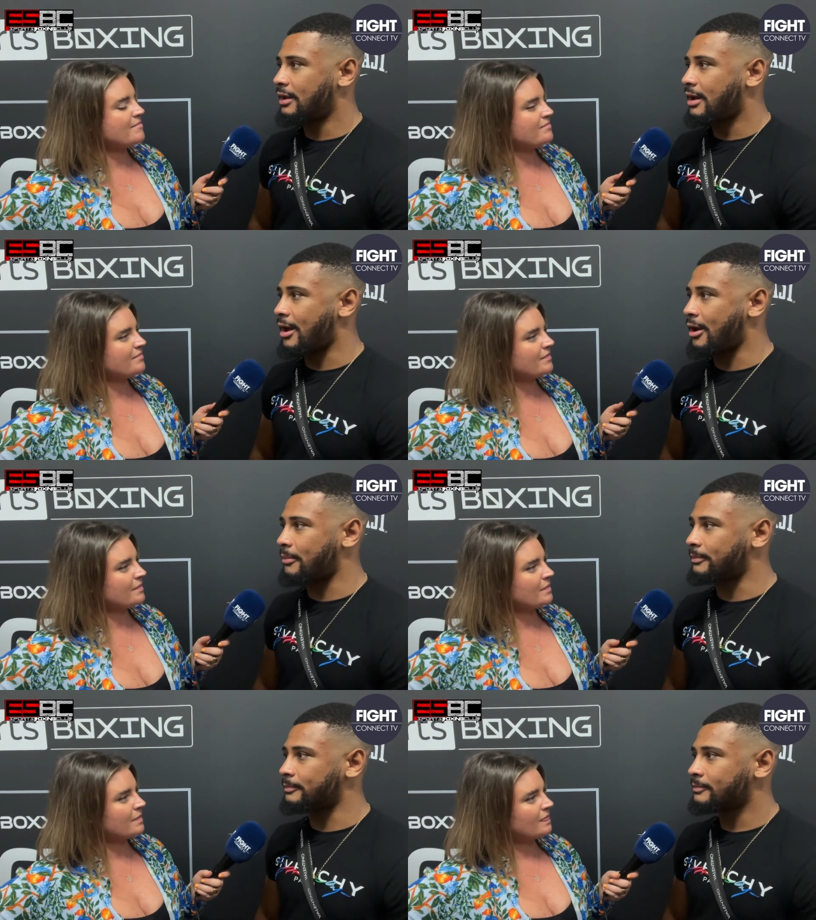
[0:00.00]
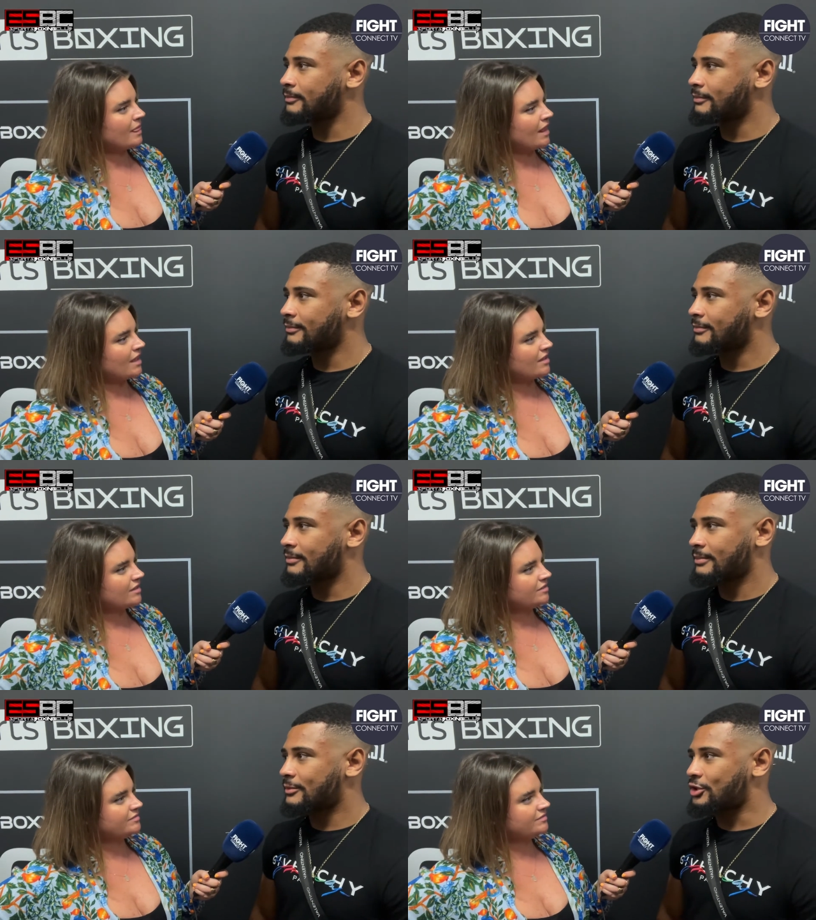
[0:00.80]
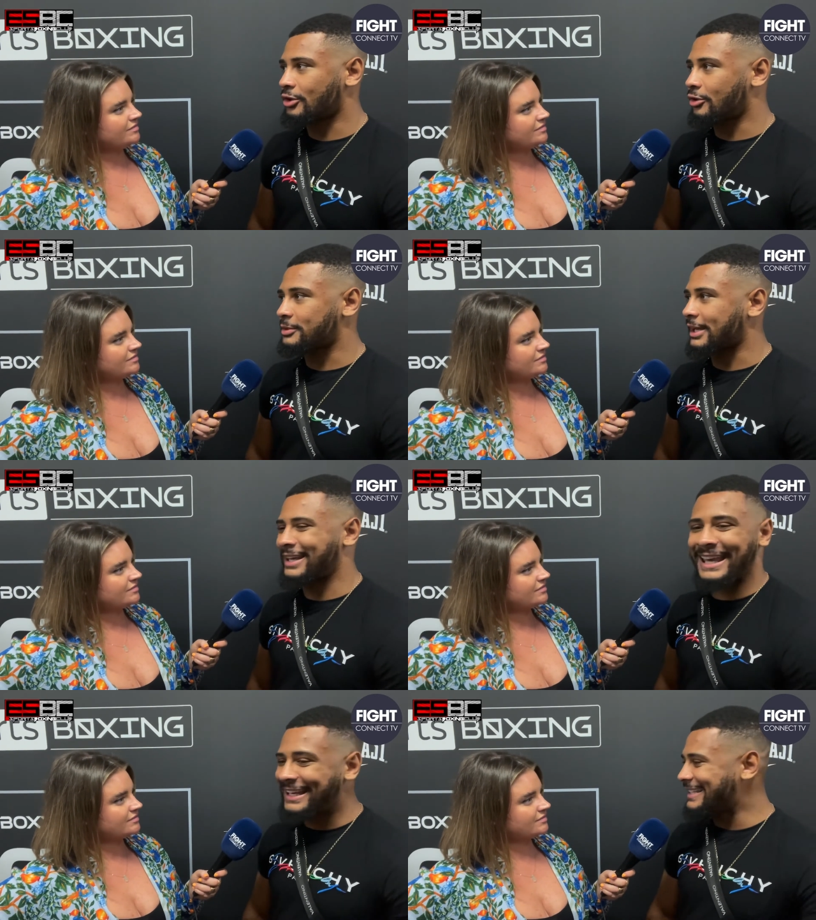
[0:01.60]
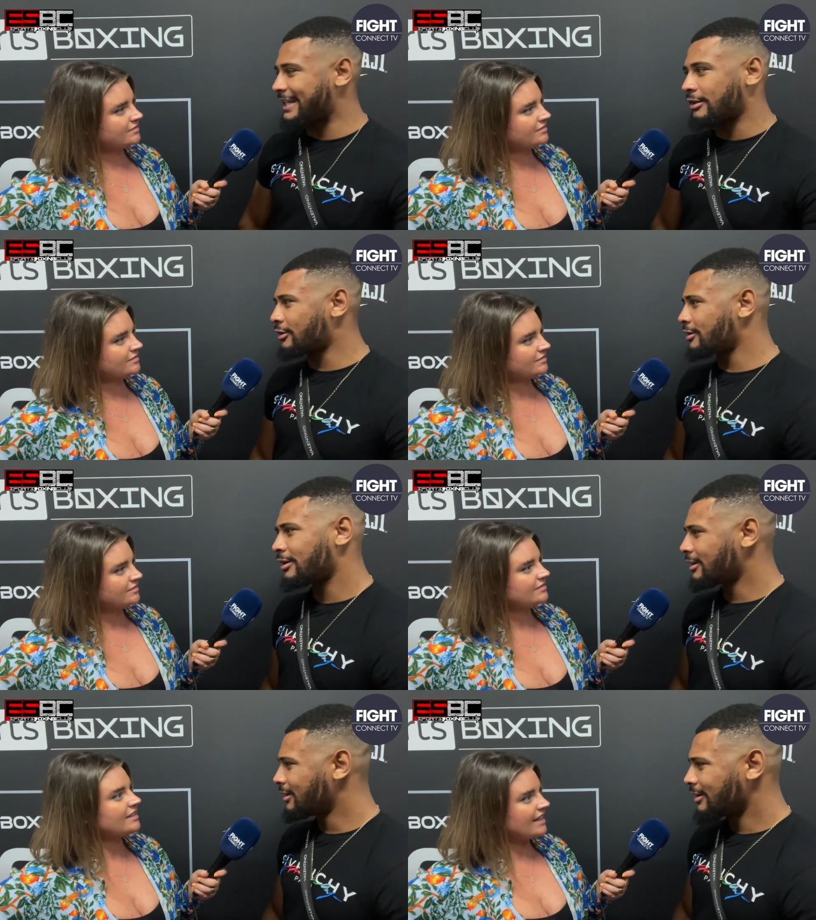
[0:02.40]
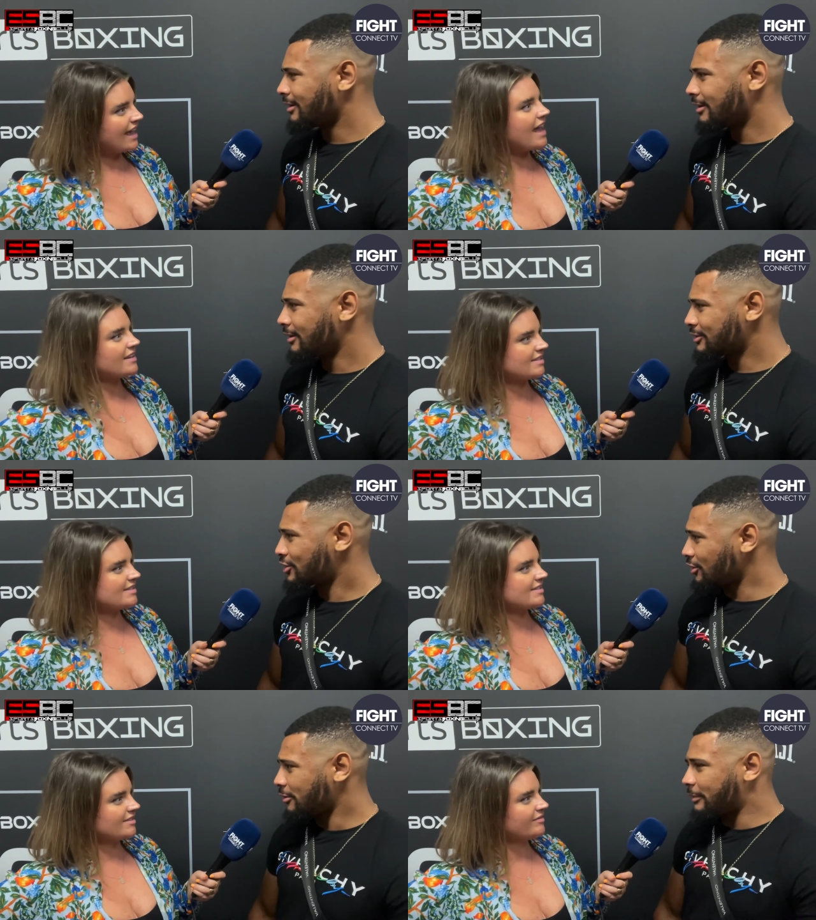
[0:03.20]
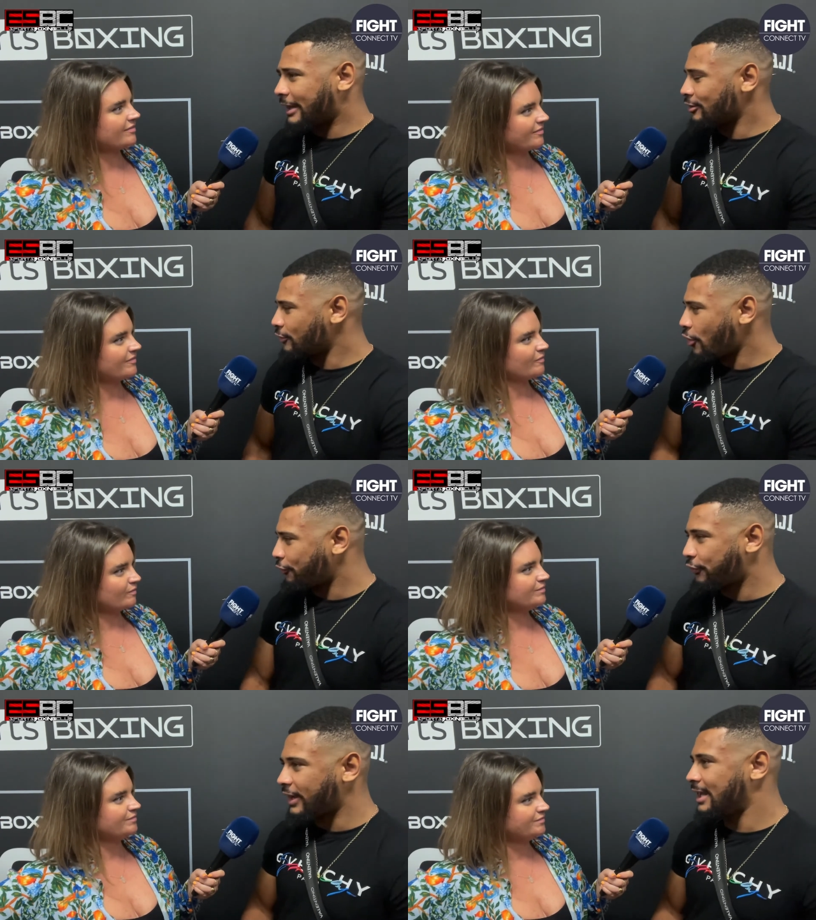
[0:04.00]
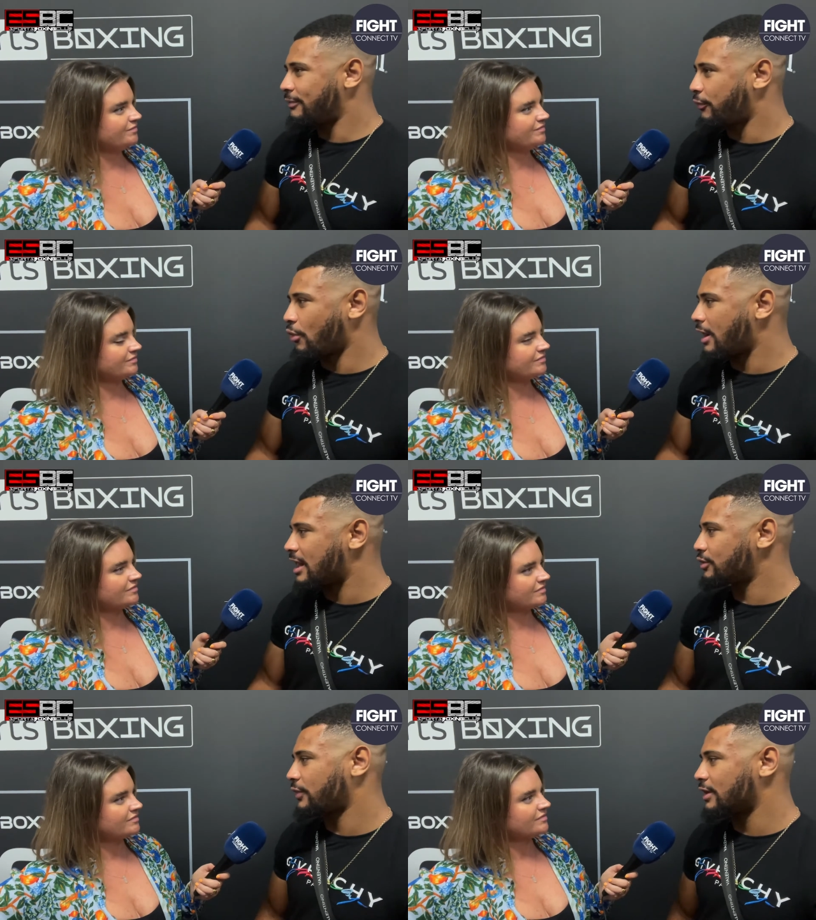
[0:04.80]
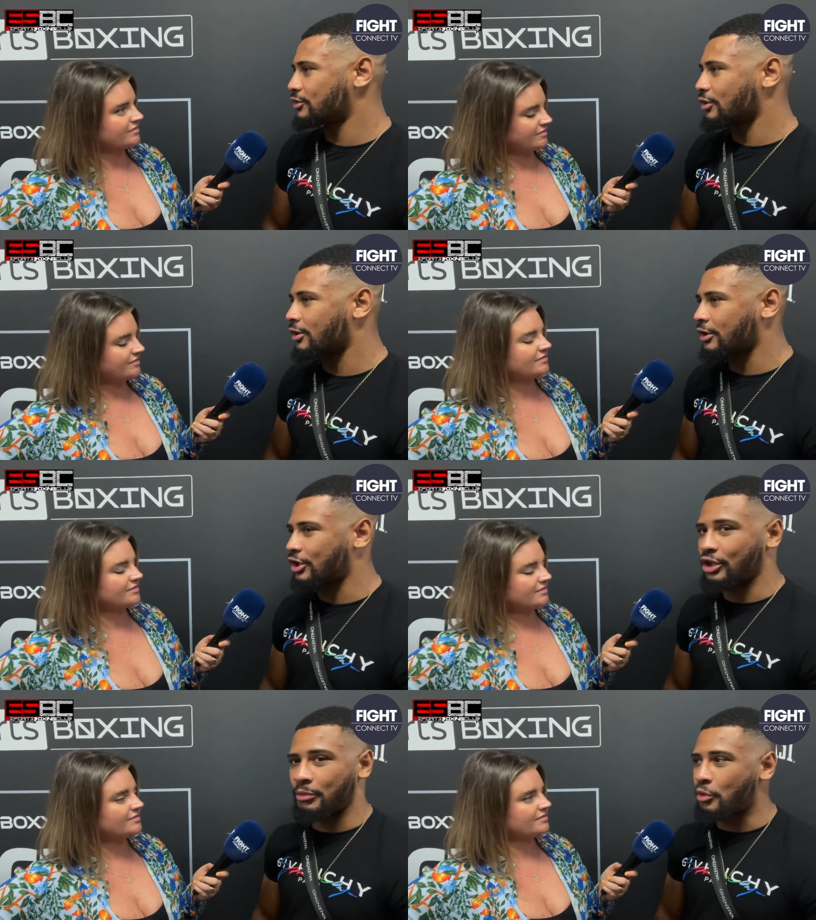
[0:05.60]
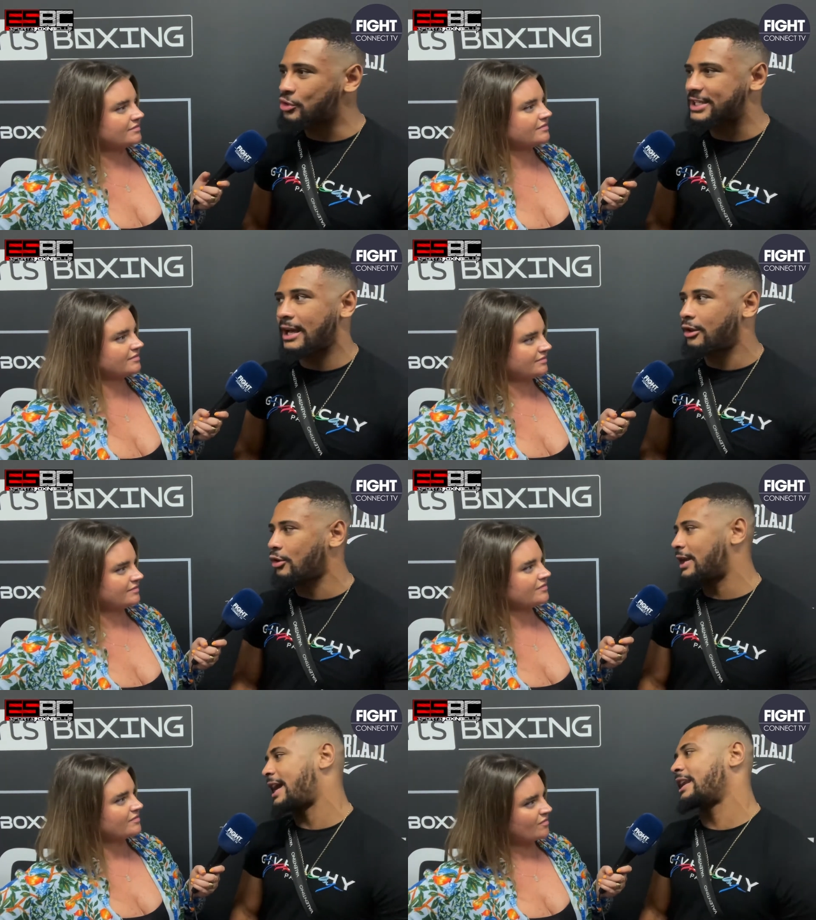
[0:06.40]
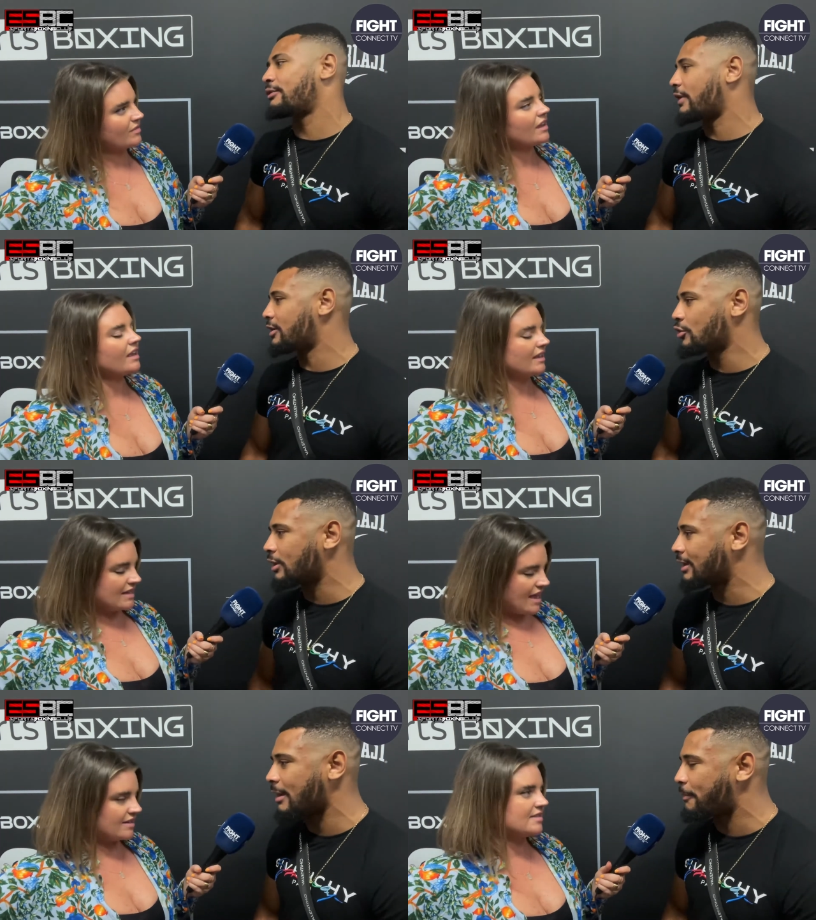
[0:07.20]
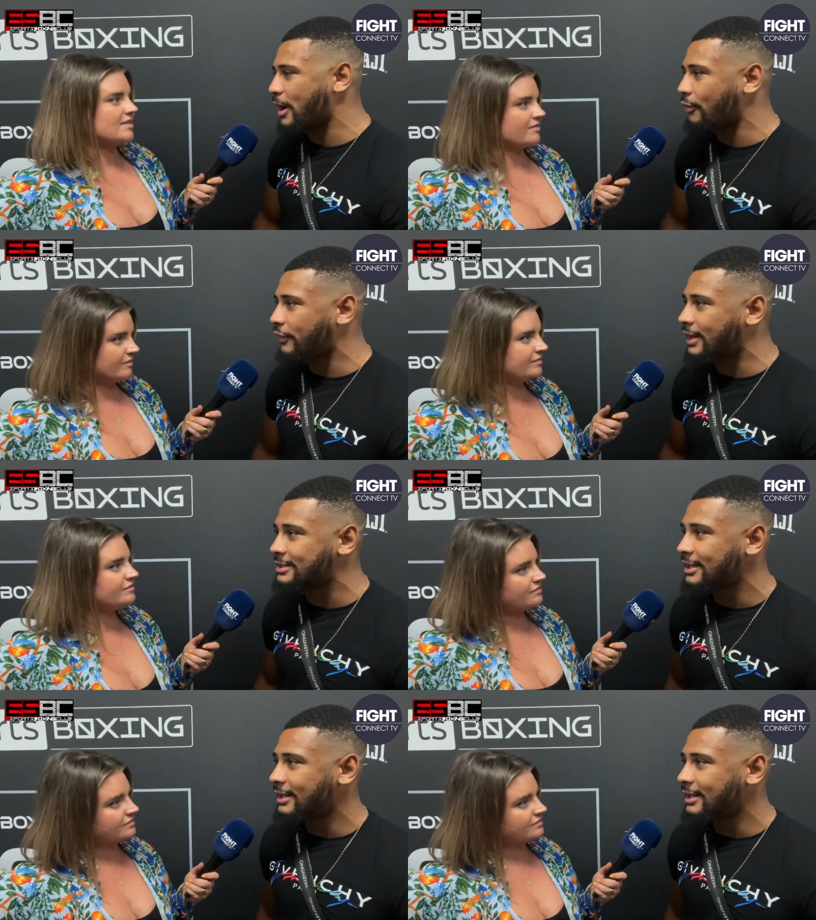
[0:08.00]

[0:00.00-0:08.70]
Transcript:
Speaker 1: Um, do you know what I'm saying? Katie Taylor. Yes. Do you know, like you've got three, four Irish fighters there that will sell out any venue in, in Belfast.